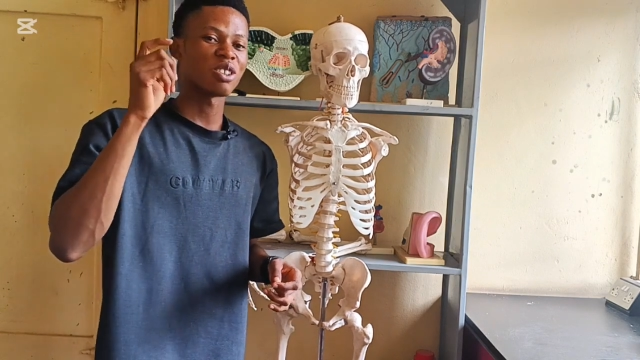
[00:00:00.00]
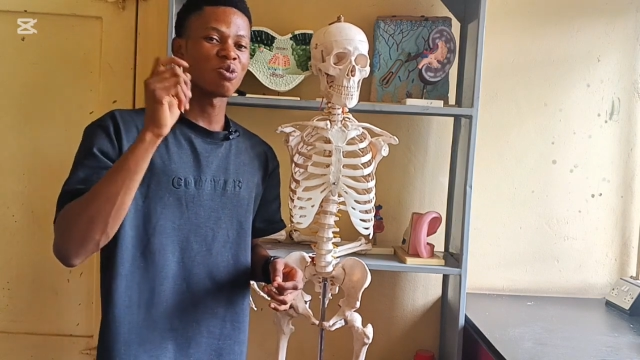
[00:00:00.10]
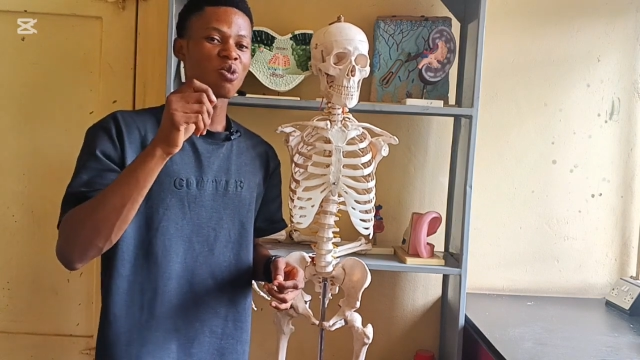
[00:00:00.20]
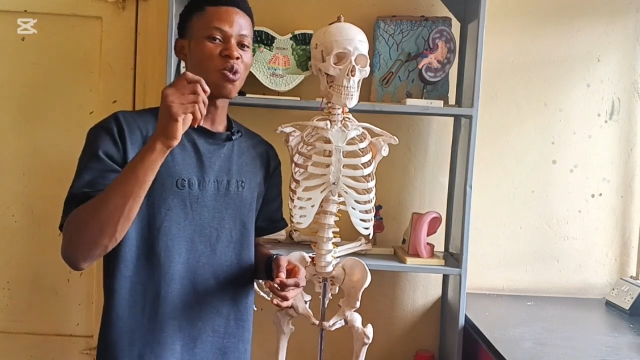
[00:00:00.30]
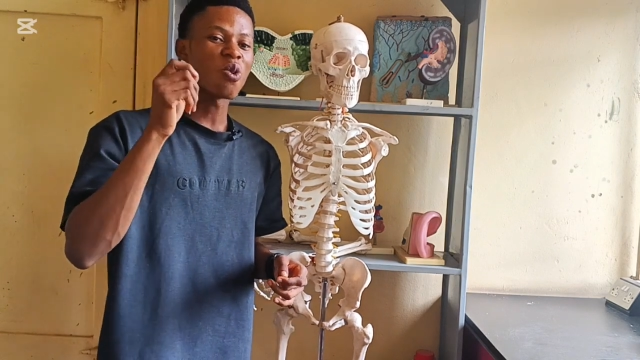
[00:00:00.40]

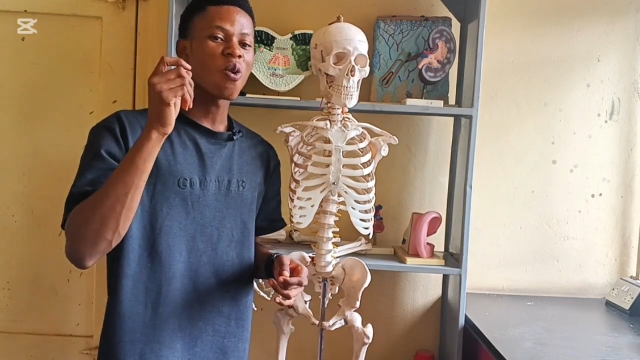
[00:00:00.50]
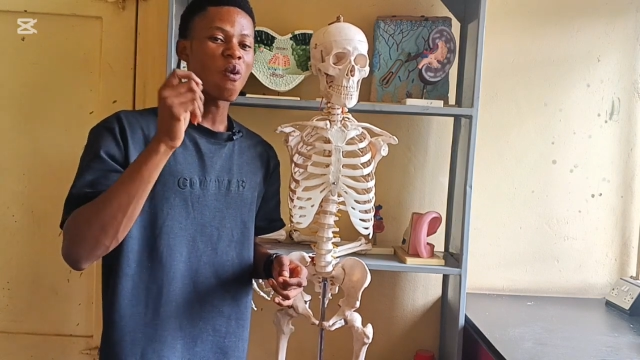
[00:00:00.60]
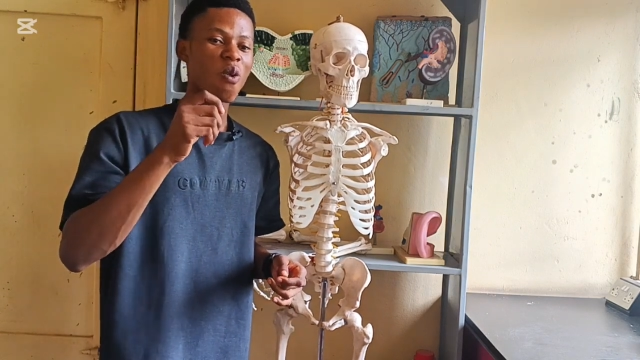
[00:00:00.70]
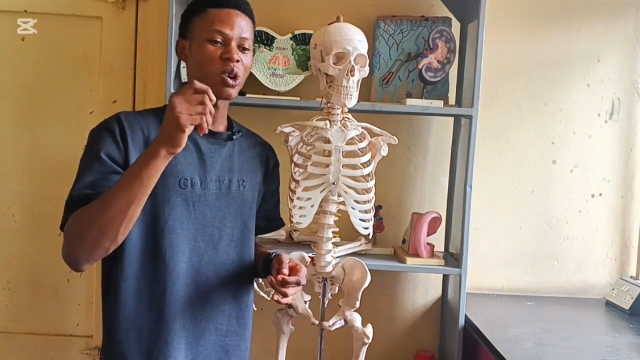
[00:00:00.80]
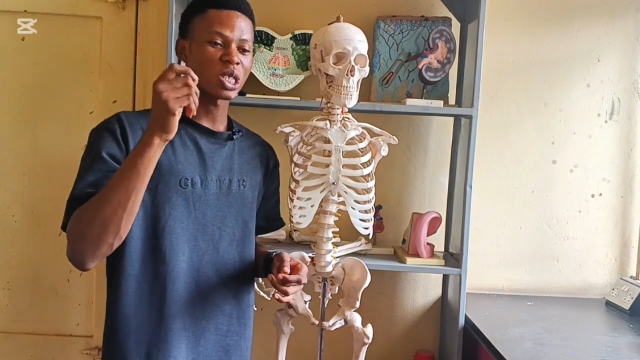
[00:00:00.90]
who
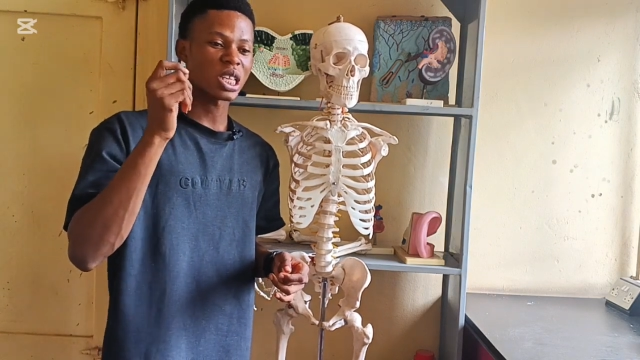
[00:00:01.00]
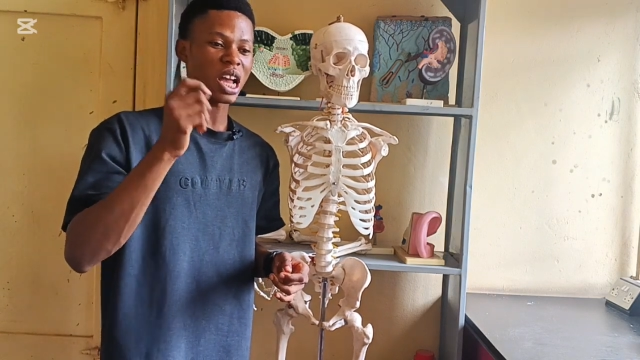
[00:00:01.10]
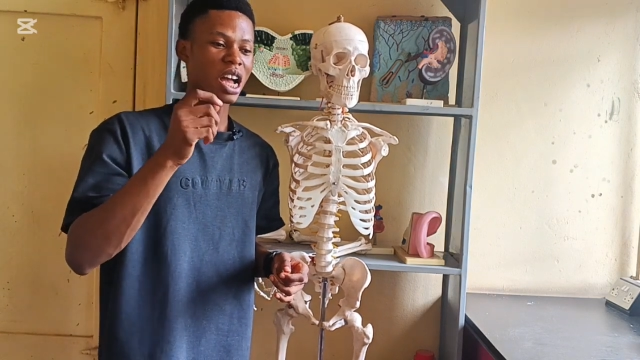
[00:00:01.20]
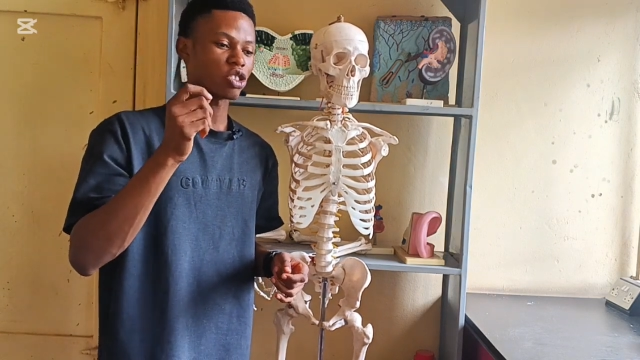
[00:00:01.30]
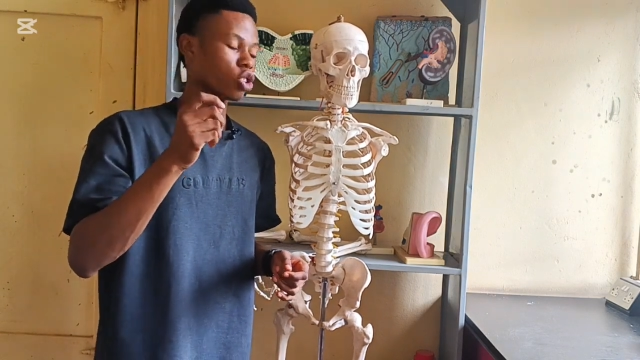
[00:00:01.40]
was
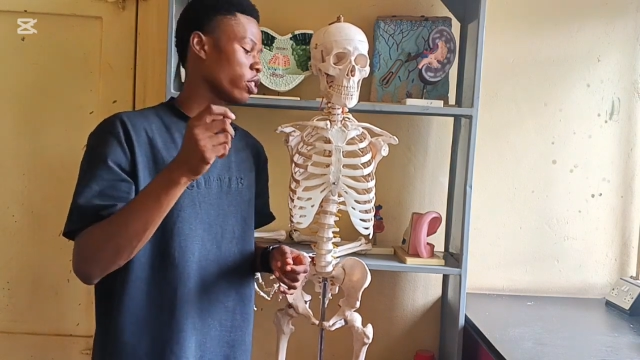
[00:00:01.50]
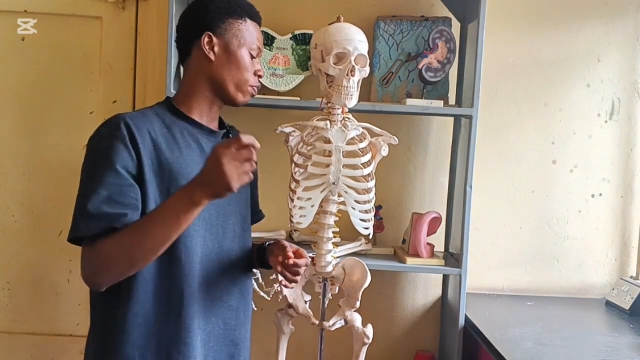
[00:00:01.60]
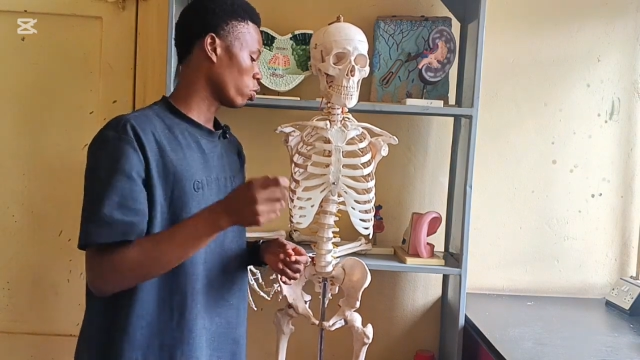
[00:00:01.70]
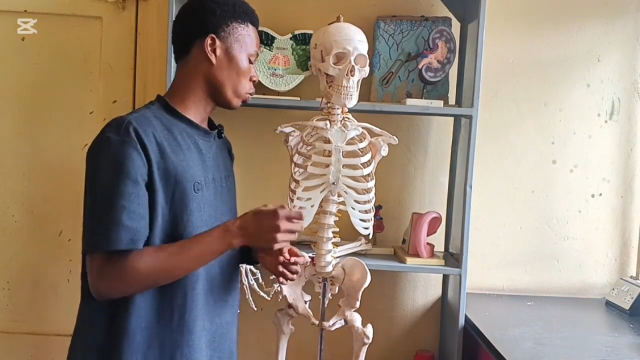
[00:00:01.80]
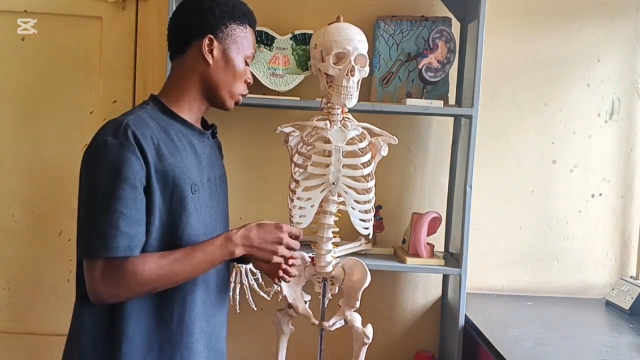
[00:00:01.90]
actually
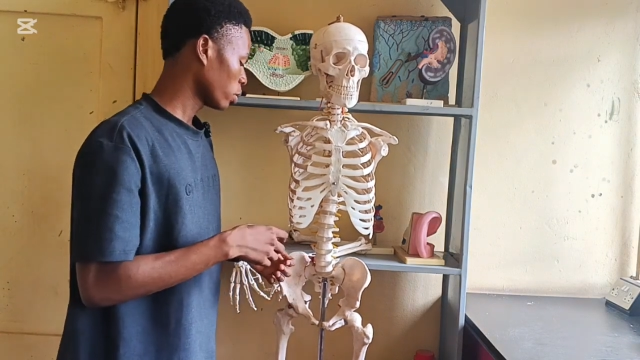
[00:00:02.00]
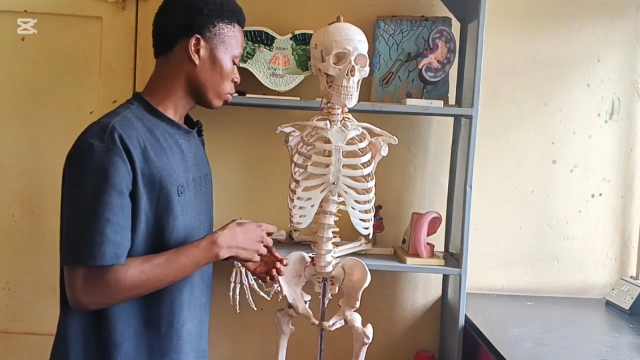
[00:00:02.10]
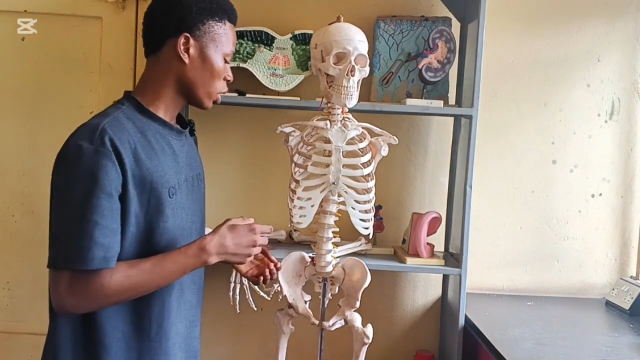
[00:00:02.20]
following.